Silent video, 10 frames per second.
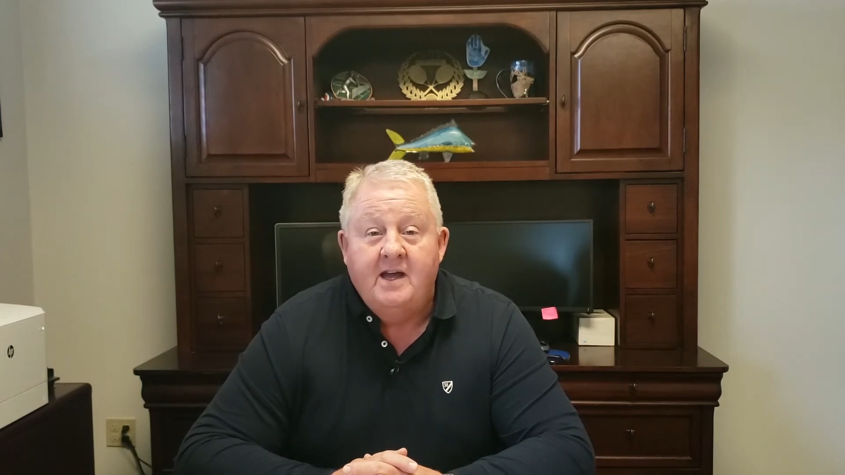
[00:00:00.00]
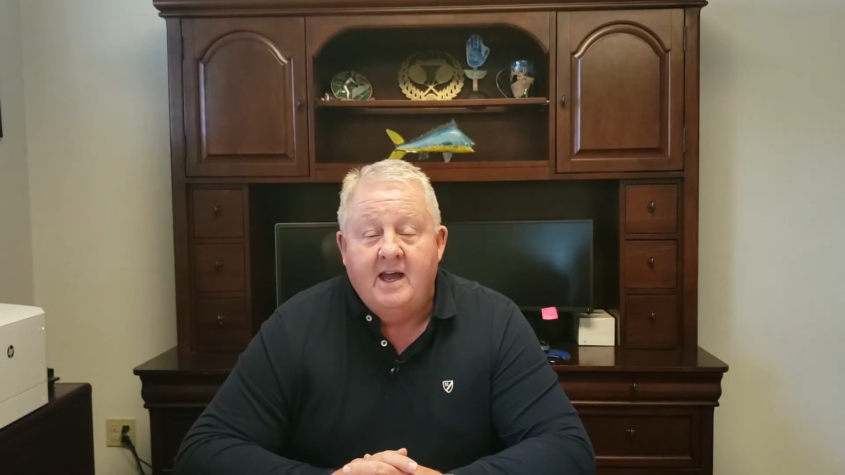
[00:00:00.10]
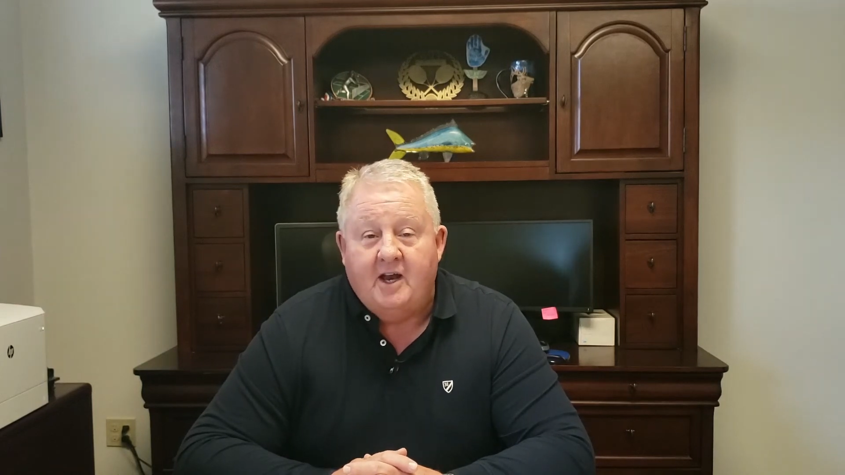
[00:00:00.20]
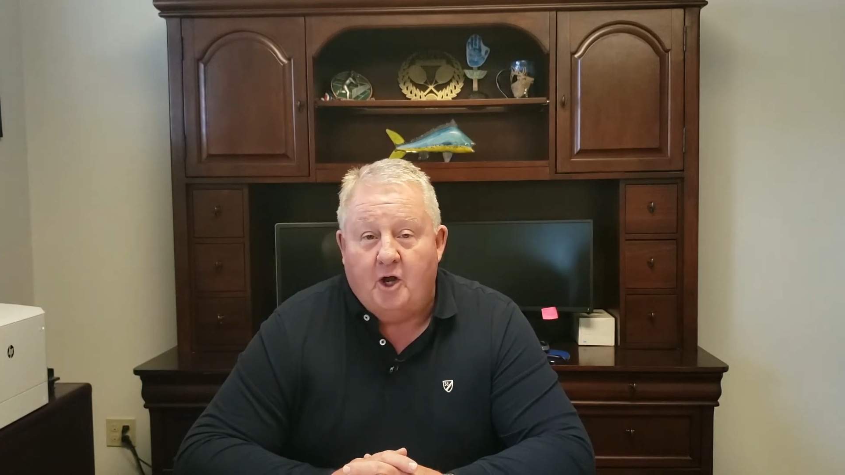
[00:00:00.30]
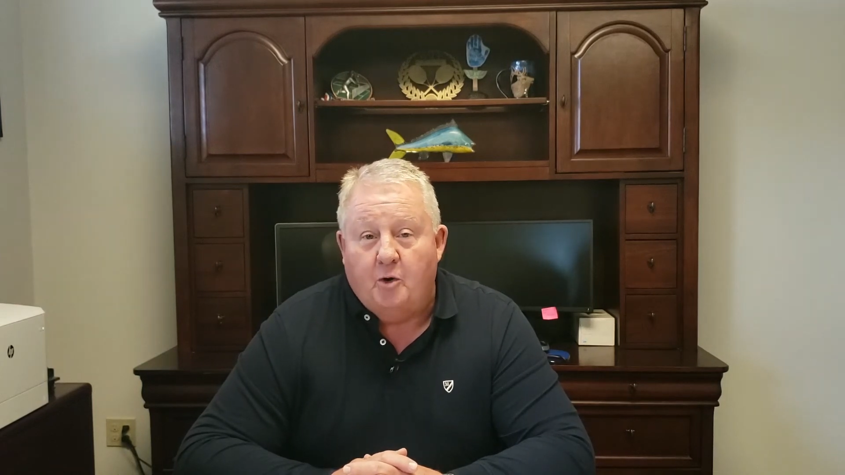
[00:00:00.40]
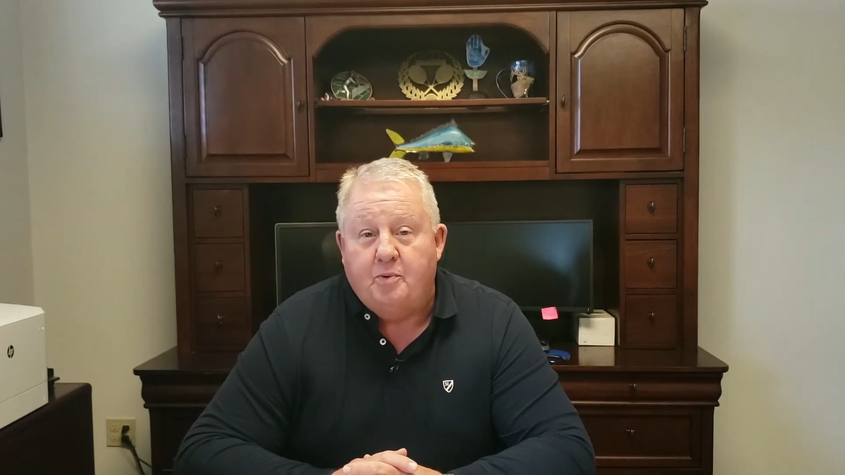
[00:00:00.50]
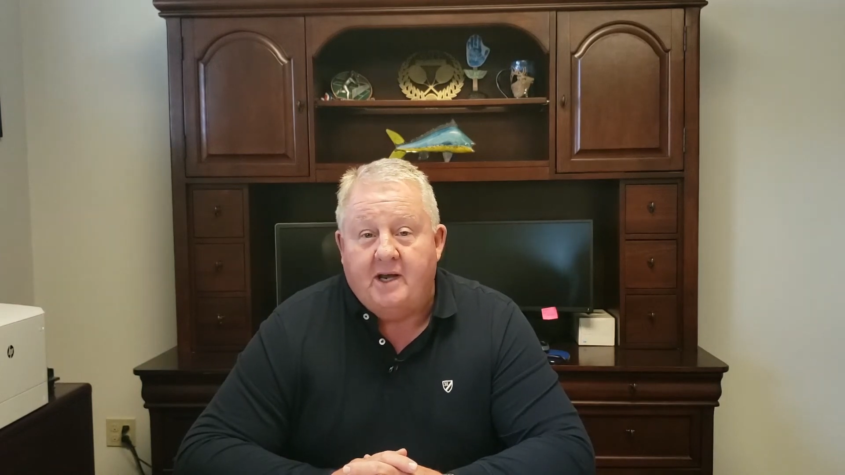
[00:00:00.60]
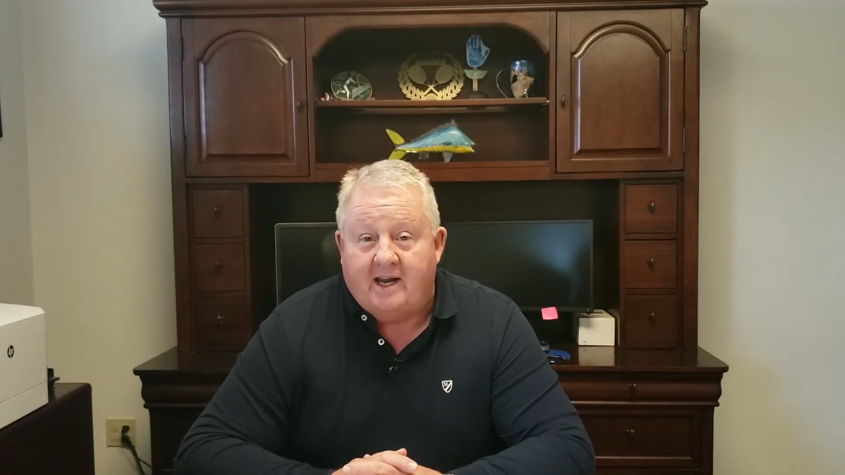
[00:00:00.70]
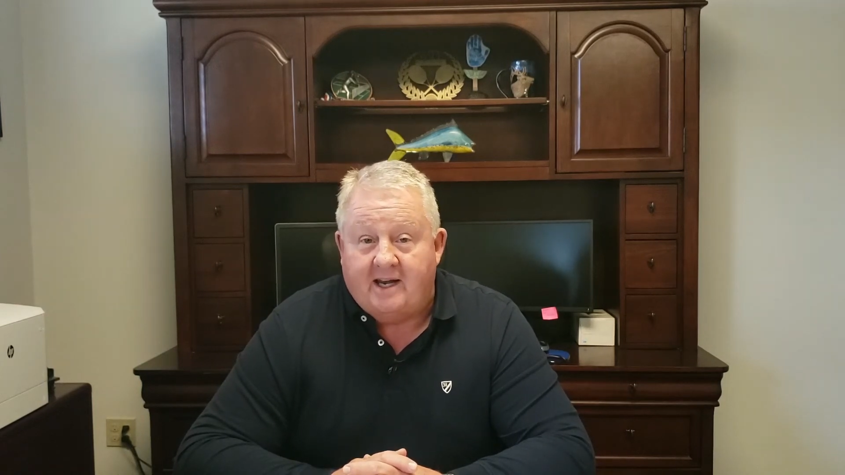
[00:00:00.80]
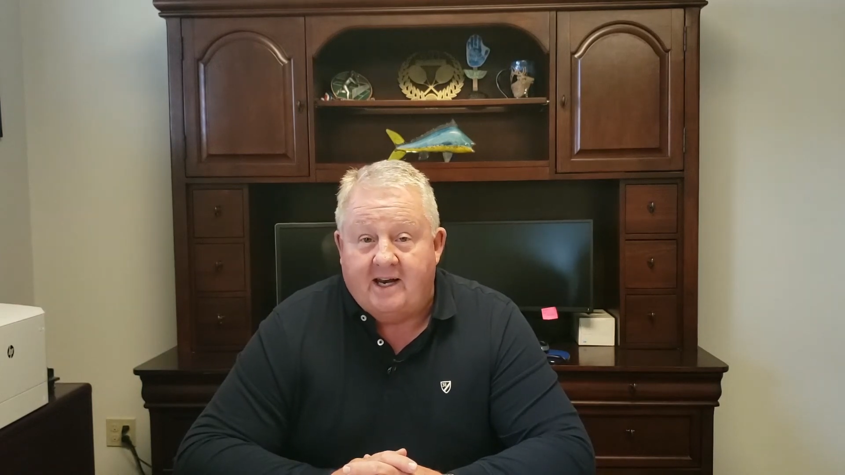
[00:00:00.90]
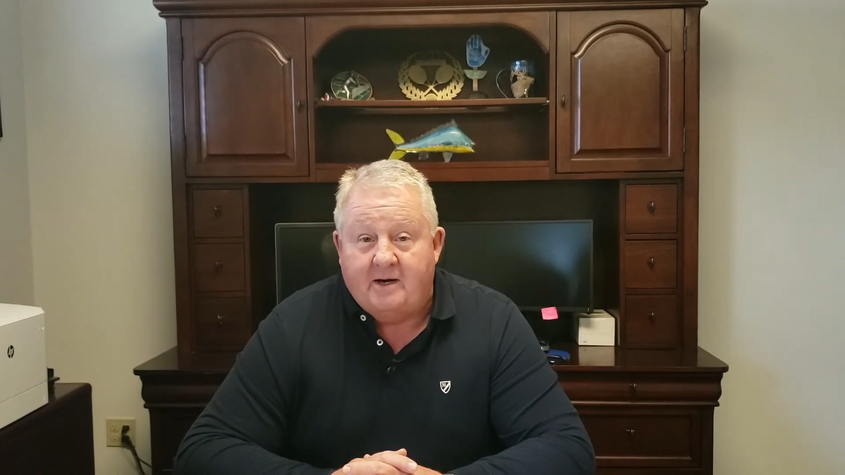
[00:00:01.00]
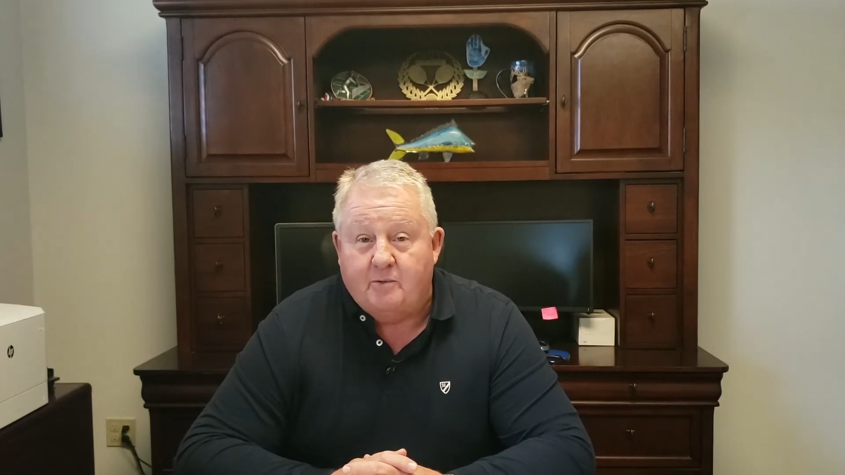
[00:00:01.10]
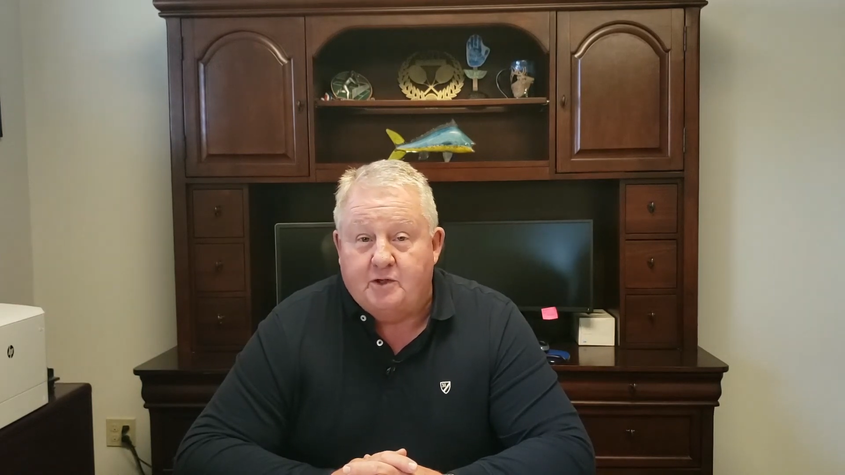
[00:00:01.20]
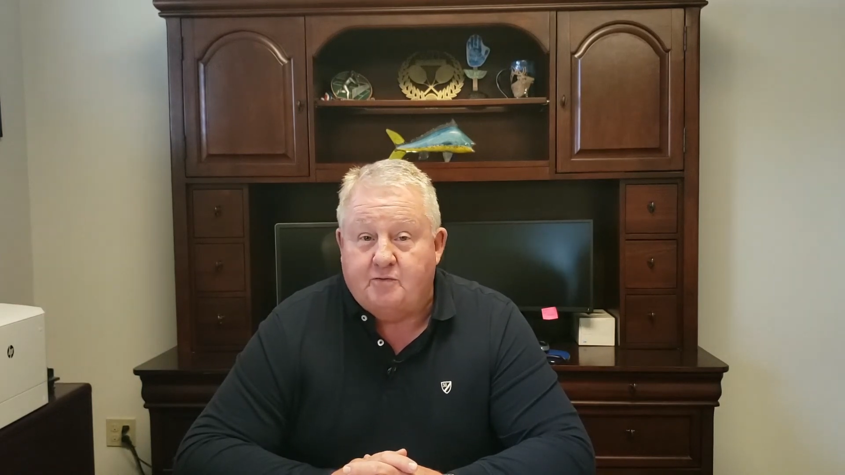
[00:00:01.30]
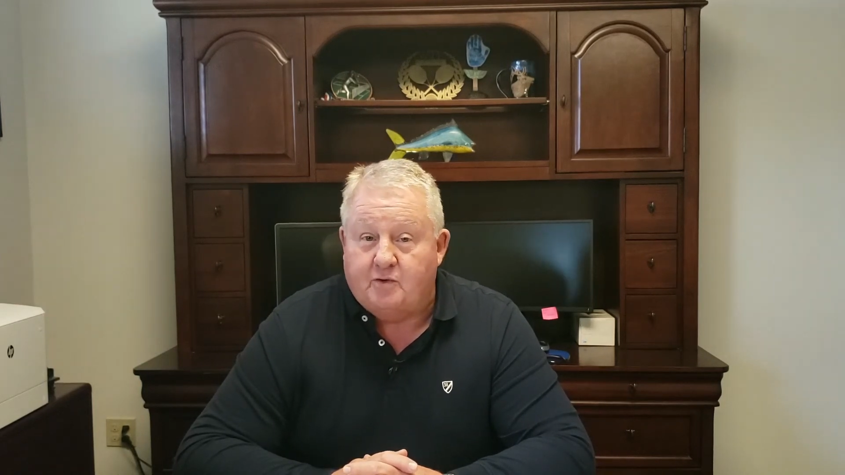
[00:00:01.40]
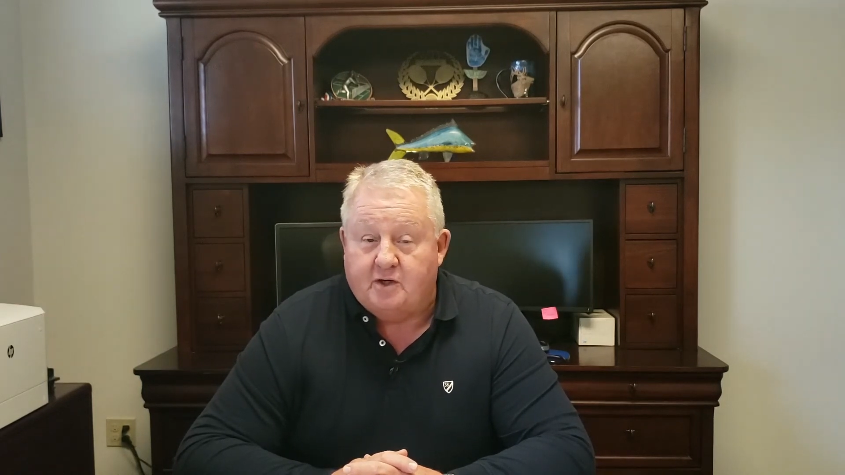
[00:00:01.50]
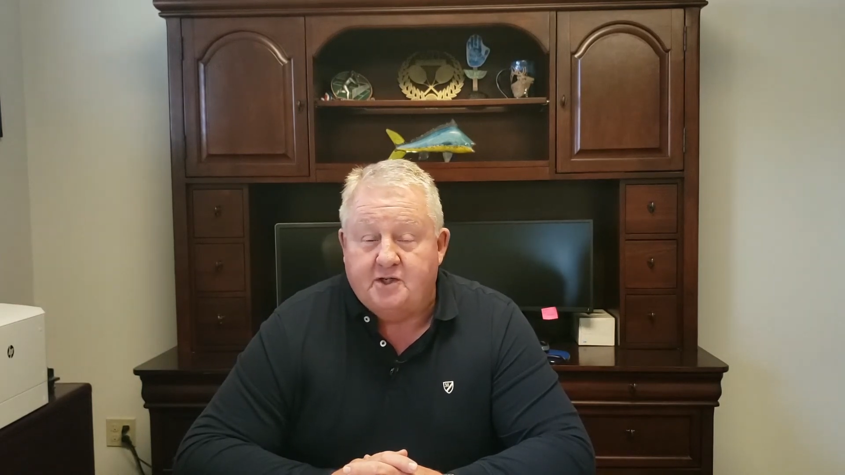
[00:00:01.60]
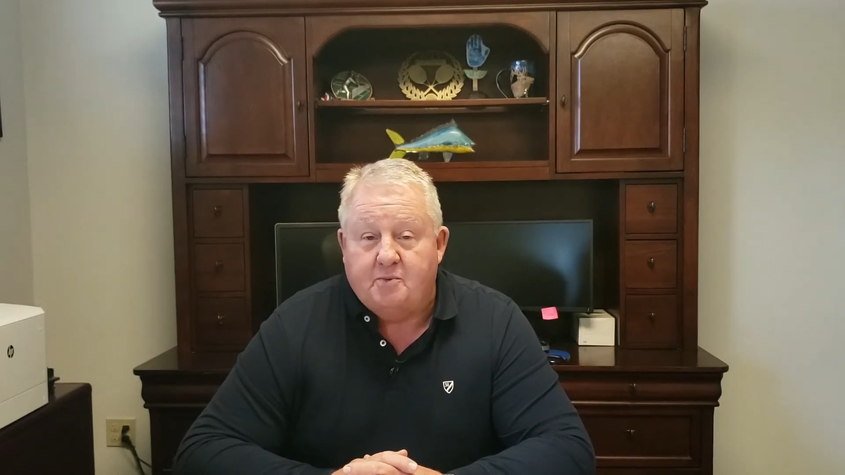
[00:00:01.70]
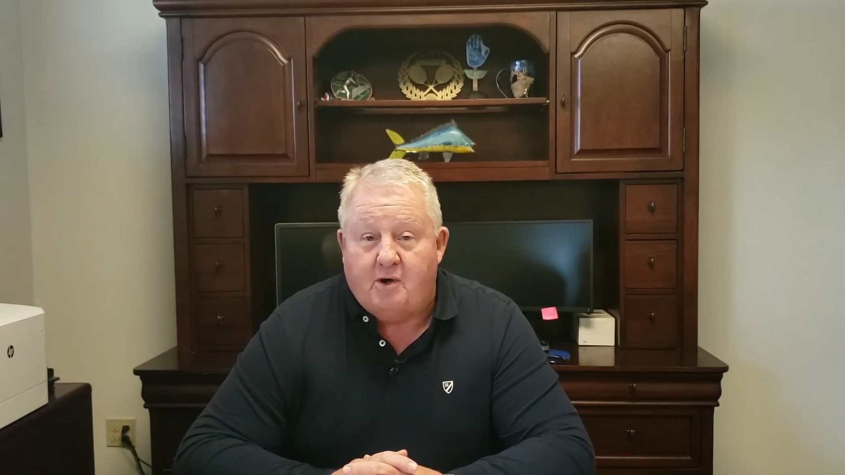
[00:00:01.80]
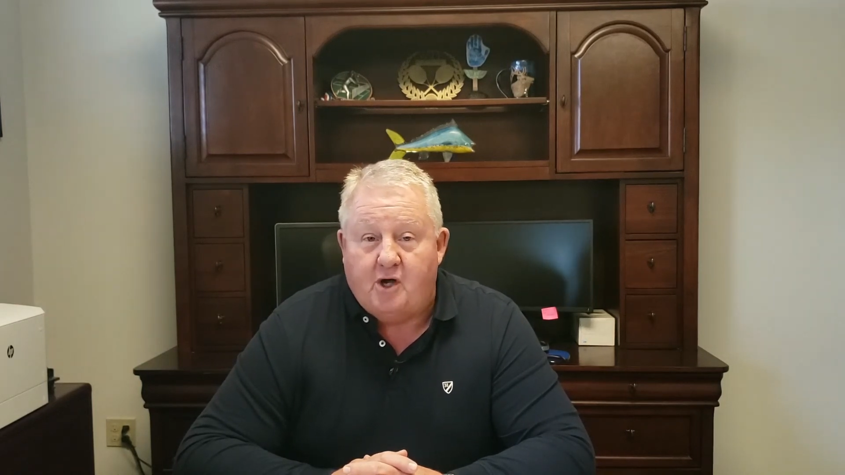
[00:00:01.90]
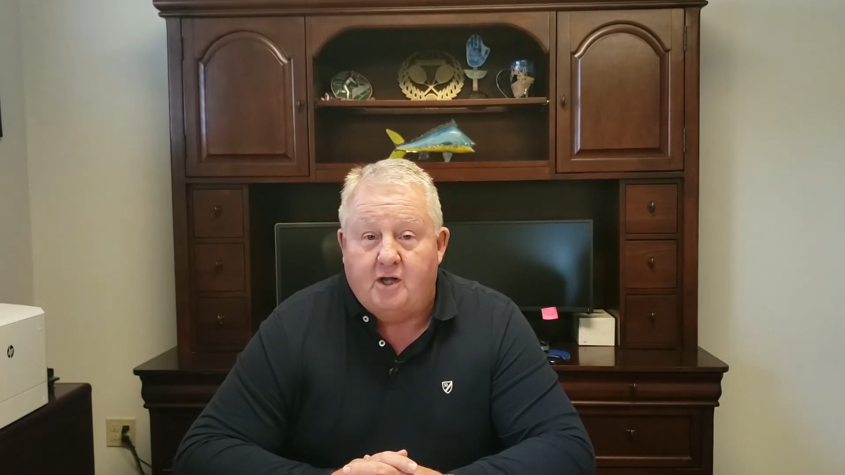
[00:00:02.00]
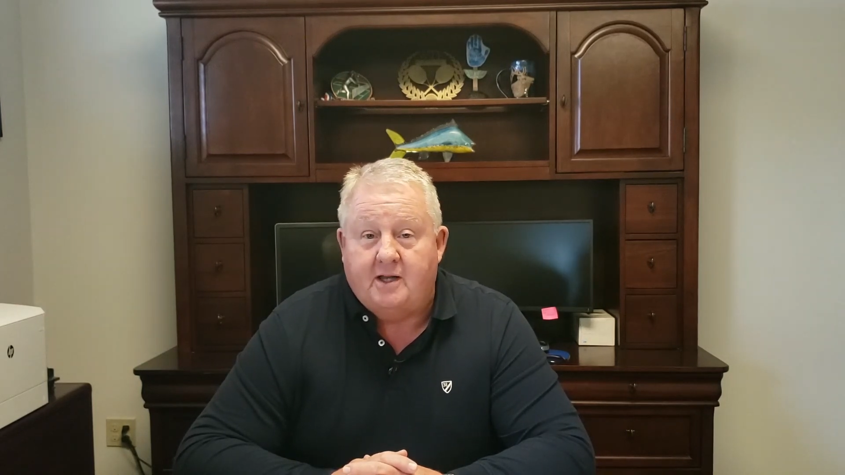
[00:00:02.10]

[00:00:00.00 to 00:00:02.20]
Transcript: an opening. And it was for a small